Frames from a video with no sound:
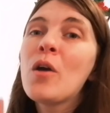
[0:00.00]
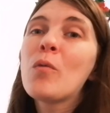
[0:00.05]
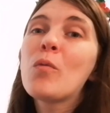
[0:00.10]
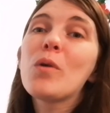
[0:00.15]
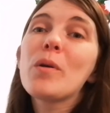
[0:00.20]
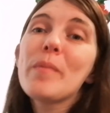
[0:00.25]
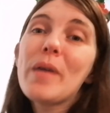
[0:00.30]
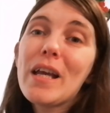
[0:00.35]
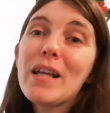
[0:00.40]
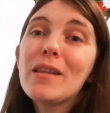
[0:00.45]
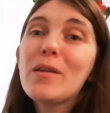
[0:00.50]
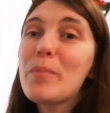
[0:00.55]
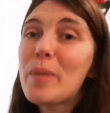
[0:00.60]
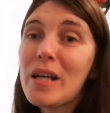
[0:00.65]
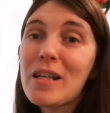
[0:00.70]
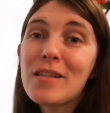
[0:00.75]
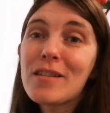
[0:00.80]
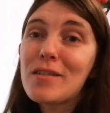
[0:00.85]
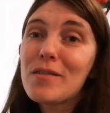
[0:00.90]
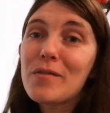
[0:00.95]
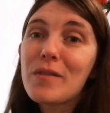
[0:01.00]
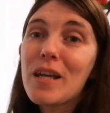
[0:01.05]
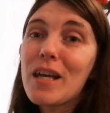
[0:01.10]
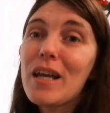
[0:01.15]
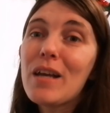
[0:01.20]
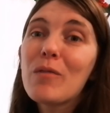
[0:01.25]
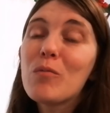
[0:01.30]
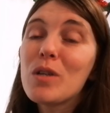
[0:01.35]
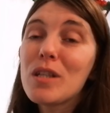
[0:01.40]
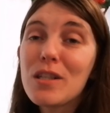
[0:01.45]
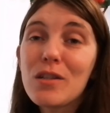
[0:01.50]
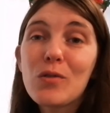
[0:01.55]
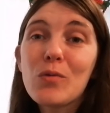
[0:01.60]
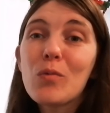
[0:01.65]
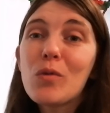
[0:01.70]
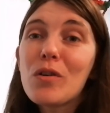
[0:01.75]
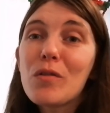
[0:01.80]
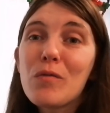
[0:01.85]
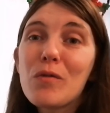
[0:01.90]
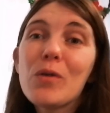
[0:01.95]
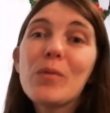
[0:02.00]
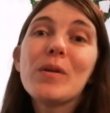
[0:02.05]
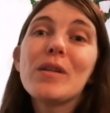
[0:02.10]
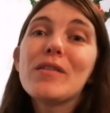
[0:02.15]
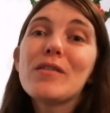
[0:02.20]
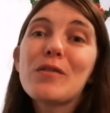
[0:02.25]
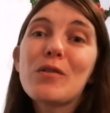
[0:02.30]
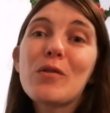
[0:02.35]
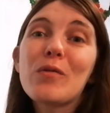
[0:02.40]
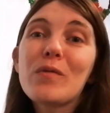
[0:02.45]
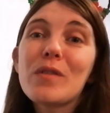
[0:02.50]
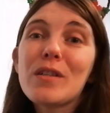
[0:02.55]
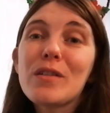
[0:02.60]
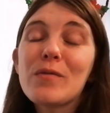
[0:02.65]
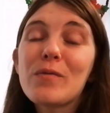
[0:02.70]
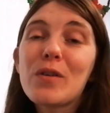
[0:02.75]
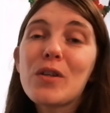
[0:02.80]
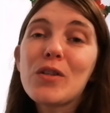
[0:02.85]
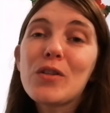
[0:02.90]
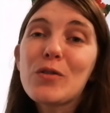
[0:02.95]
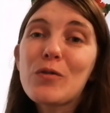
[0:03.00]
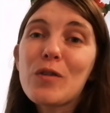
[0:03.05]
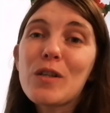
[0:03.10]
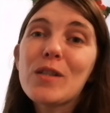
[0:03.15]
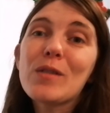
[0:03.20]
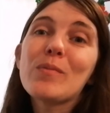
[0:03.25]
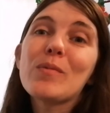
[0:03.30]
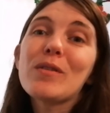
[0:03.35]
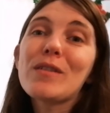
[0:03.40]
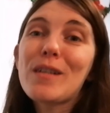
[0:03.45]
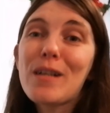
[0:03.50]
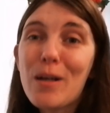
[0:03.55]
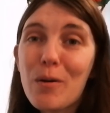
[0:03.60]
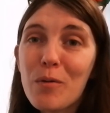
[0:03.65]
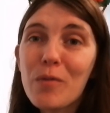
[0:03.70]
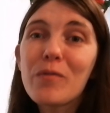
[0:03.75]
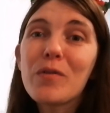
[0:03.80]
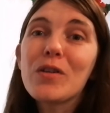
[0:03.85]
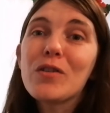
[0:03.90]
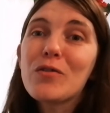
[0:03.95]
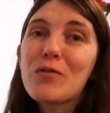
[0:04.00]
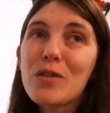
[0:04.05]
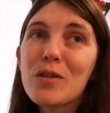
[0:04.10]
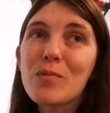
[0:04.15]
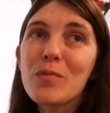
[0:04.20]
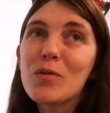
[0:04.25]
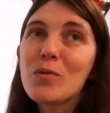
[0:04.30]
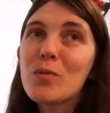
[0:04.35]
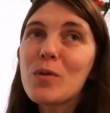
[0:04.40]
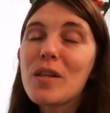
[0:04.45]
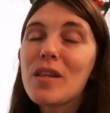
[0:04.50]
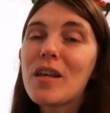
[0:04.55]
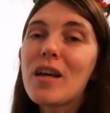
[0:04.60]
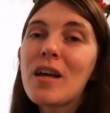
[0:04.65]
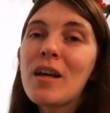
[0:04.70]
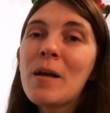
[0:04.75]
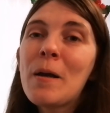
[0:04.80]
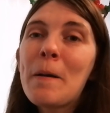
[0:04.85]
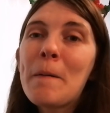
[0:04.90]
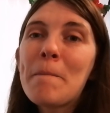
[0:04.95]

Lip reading: we made the best of it. We didn't want to ruin Sophie's first Christmas and our first Christmas with her.